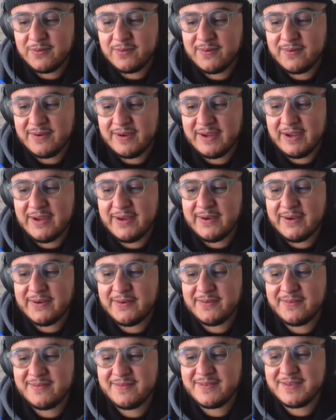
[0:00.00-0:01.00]

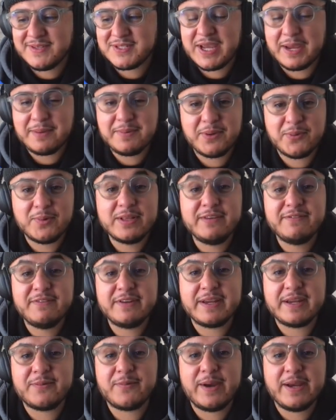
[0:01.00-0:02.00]
in the time that we're
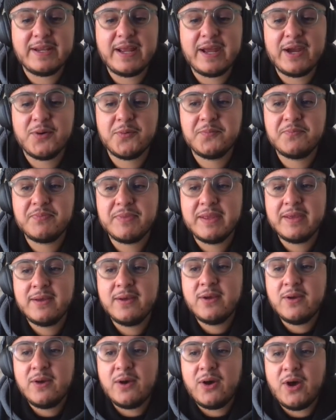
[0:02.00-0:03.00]
living in right now,
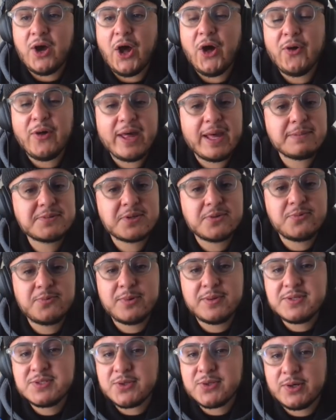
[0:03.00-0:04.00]
all apps are
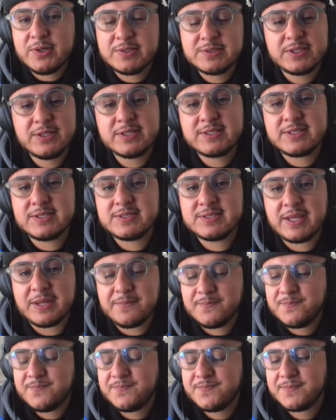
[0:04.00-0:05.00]
really starting to look the
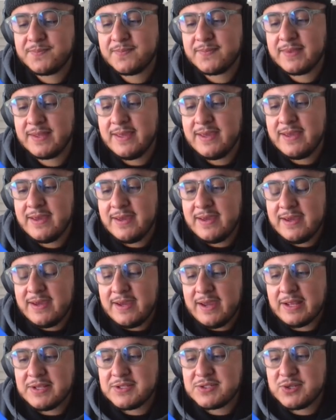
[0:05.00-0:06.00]
same.
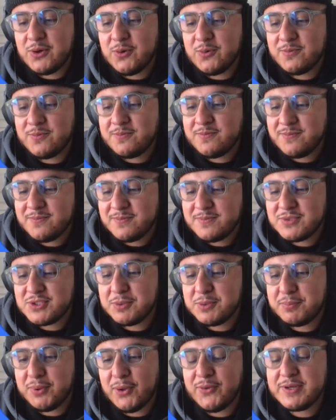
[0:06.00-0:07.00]
And so
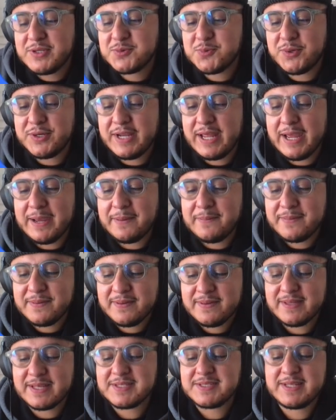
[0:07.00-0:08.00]
Chipotle is one app
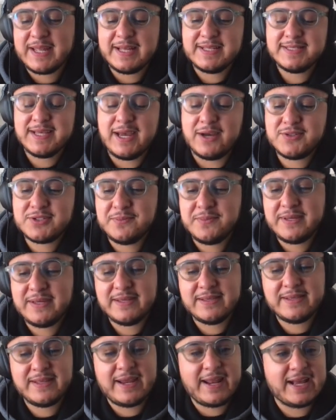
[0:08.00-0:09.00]
that stands out to me
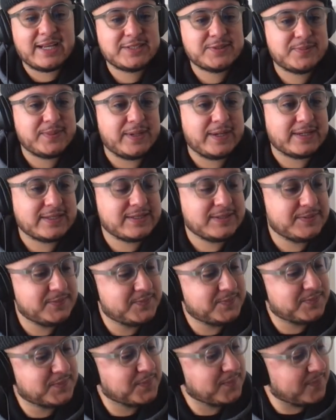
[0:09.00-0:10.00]
in that aspect.
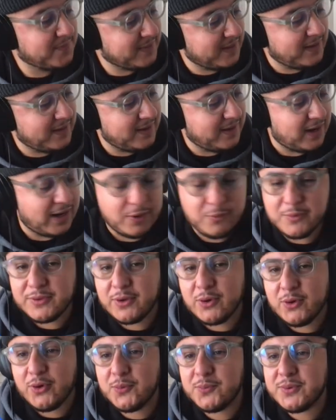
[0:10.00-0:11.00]
I really
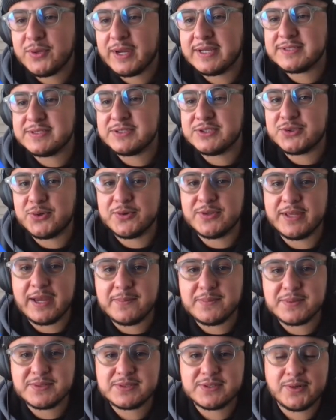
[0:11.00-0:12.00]
hope you guys enjoy the
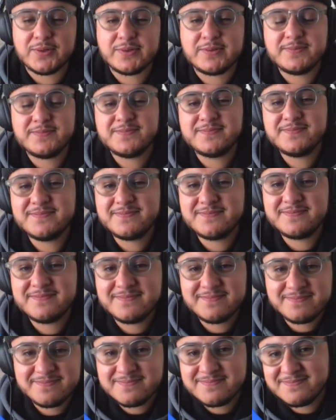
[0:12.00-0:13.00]
episode.
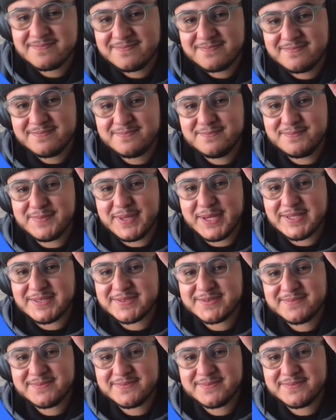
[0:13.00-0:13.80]
Peace.